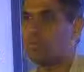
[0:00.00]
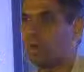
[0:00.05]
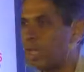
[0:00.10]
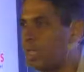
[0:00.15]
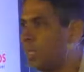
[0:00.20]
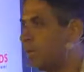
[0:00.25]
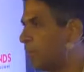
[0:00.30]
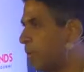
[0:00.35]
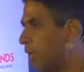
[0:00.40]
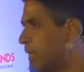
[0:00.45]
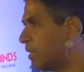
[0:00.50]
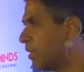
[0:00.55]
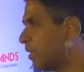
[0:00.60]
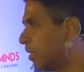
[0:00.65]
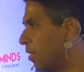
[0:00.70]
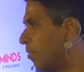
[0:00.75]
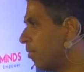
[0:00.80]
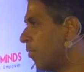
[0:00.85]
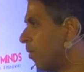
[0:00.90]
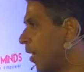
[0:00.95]
filing
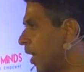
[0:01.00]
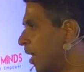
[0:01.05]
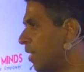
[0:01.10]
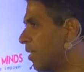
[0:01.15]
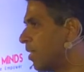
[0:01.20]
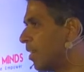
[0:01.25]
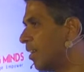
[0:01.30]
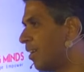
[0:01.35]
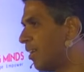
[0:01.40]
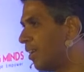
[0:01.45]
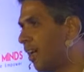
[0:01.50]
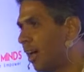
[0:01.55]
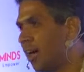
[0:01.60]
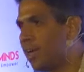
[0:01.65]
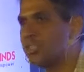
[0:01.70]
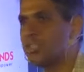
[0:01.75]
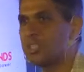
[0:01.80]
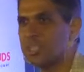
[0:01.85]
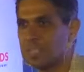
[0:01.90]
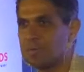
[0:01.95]
patents. They filed the
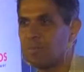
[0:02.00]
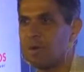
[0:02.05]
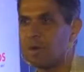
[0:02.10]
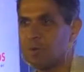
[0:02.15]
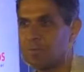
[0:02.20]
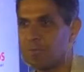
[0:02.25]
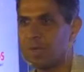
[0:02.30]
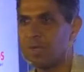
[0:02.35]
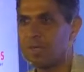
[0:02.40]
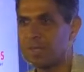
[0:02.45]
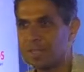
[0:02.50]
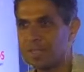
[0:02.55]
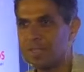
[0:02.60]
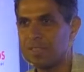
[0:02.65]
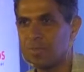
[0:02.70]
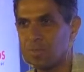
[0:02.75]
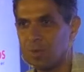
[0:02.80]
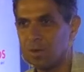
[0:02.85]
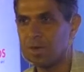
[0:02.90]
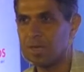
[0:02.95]
largest amount of patents
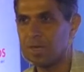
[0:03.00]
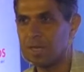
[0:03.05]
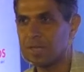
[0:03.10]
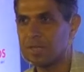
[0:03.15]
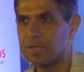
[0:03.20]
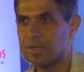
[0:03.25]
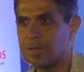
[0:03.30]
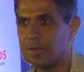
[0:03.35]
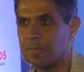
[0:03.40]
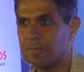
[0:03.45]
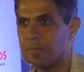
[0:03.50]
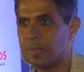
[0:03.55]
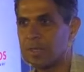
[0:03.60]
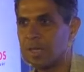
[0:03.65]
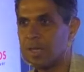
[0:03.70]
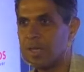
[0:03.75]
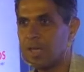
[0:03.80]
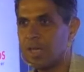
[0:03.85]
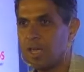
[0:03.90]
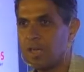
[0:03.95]
in the world, actually.
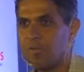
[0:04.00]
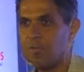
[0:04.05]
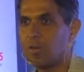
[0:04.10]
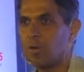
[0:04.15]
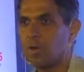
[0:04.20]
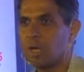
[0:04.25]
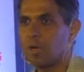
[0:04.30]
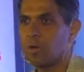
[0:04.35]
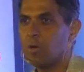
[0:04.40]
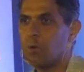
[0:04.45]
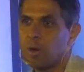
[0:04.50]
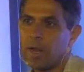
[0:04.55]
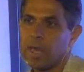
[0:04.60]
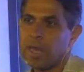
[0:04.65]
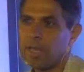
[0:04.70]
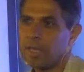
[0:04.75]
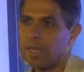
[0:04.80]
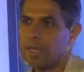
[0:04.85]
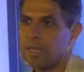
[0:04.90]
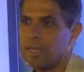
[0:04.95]
If you look at
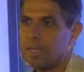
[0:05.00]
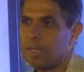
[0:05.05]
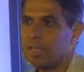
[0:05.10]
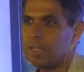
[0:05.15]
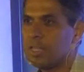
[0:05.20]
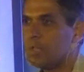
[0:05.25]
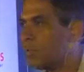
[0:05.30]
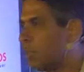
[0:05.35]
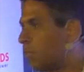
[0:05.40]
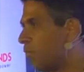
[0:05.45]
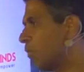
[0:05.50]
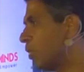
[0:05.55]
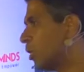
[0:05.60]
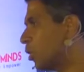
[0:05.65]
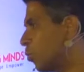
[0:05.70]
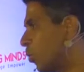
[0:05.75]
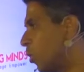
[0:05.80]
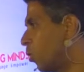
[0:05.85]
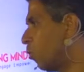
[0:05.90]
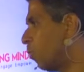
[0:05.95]
Kodak, they were the
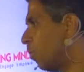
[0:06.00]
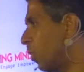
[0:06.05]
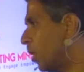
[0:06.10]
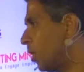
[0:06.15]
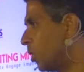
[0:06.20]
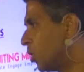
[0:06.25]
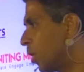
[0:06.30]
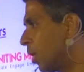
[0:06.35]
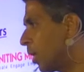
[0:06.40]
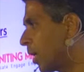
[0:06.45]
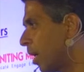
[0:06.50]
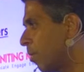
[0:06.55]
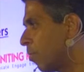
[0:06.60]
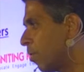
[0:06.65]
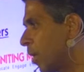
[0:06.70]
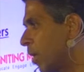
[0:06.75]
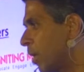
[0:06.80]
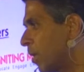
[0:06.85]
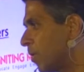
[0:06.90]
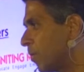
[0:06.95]
first one to build digital
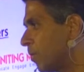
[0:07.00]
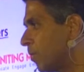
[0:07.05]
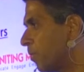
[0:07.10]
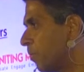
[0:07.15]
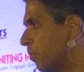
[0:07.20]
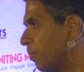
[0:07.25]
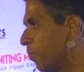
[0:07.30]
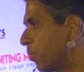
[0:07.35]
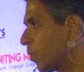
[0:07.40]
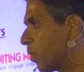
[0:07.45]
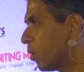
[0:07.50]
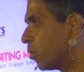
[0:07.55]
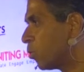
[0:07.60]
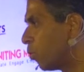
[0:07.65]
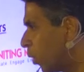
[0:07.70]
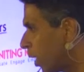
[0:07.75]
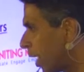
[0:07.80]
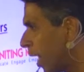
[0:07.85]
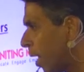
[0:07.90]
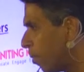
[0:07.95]
camera.
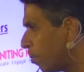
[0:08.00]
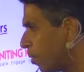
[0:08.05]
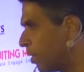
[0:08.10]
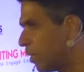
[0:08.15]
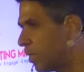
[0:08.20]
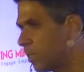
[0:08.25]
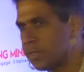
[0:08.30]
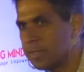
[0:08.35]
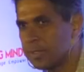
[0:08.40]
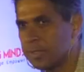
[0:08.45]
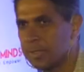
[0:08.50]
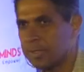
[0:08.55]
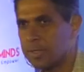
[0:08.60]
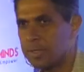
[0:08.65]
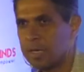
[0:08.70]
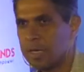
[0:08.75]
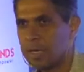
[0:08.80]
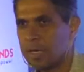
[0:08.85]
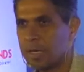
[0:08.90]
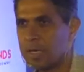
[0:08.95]
So what happened?
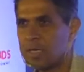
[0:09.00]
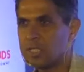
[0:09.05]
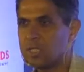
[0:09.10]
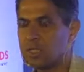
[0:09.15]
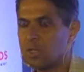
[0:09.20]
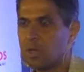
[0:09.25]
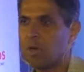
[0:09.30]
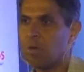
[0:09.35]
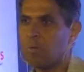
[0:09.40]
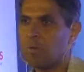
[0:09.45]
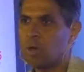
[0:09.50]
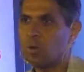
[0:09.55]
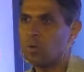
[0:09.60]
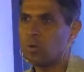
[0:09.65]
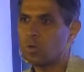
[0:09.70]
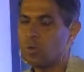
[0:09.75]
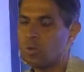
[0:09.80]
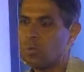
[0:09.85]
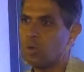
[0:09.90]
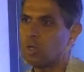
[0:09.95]
It's not
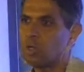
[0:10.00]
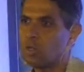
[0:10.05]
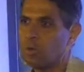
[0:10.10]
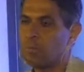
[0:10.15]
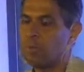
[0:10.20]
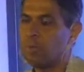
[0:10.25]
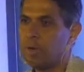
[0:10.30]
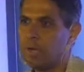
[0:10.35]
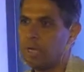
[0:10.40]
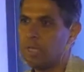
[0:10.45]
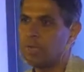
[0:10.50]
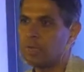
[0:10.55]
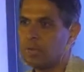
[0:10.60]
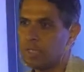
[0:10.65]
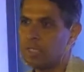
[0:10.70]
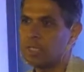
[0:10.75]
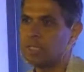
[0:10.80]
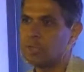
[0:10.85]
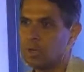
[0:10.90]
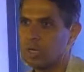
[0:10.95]
about what you're building, whether it's